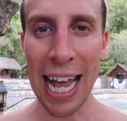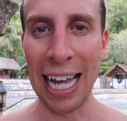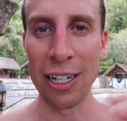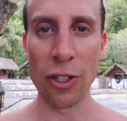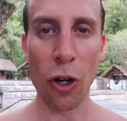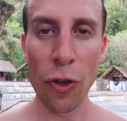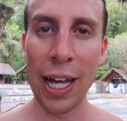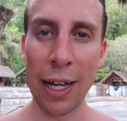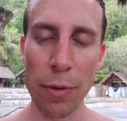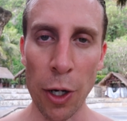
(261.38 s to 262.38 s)
And on
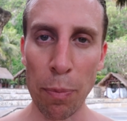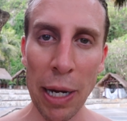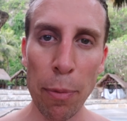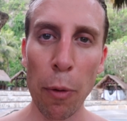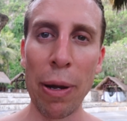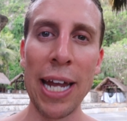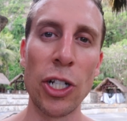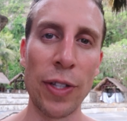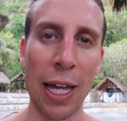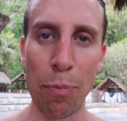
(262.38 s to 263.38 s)
that, you know, people
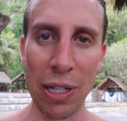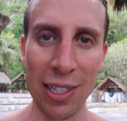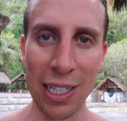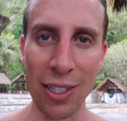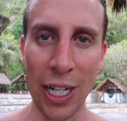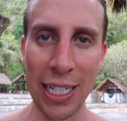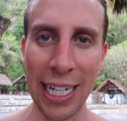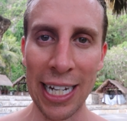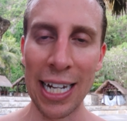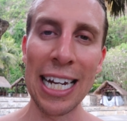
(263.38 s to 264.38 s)
pitch their business
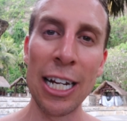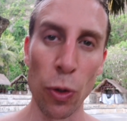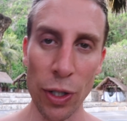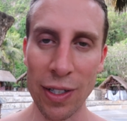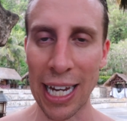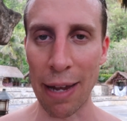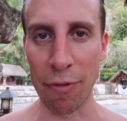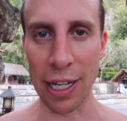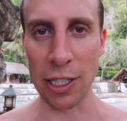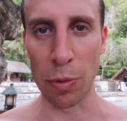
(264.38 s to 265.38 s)
idea in order to get
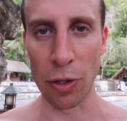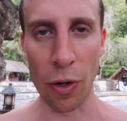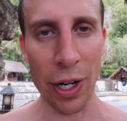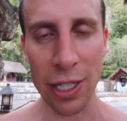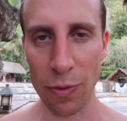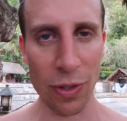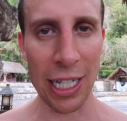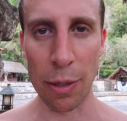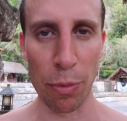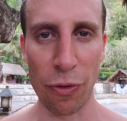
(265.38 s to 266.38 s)
investment, all right? You've
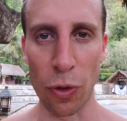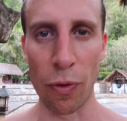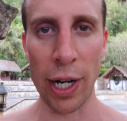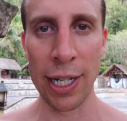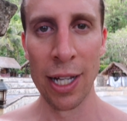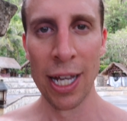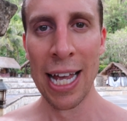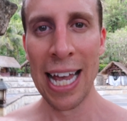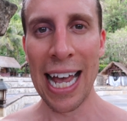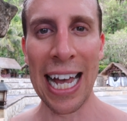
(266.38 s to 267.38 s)
seen it before, right?
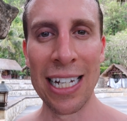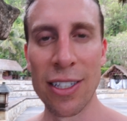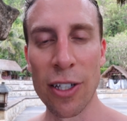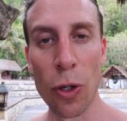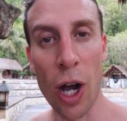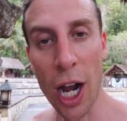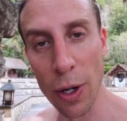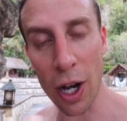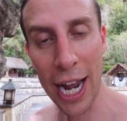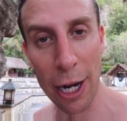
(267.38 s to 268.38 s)
And so
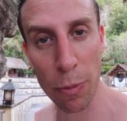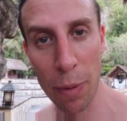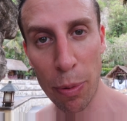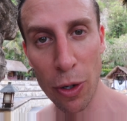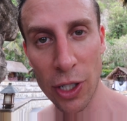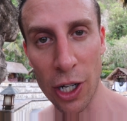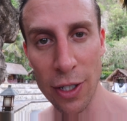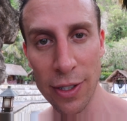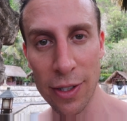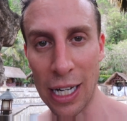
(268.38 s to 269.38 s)
I had on my
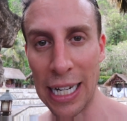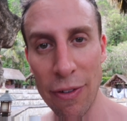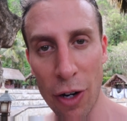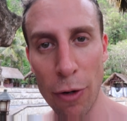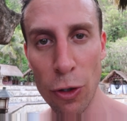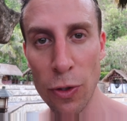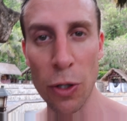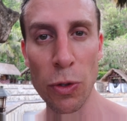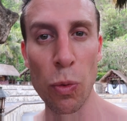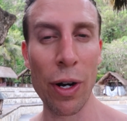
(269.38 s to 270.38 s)
podcast Levi Roots,
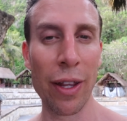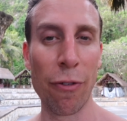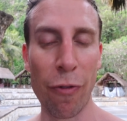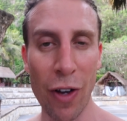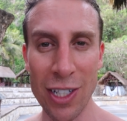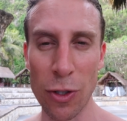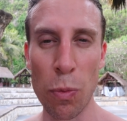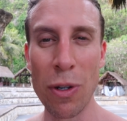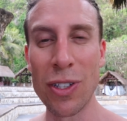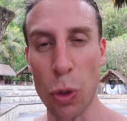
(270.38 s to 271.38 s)
who was one of the first,
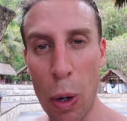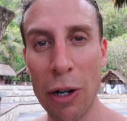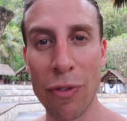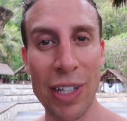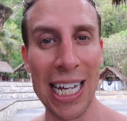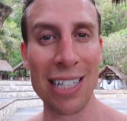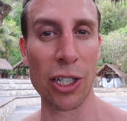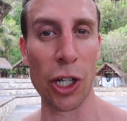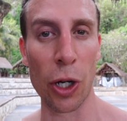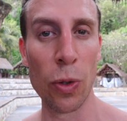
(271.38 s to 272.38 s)
almost 12 years
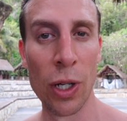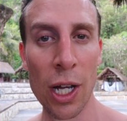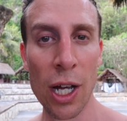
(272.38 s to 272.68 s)
ago,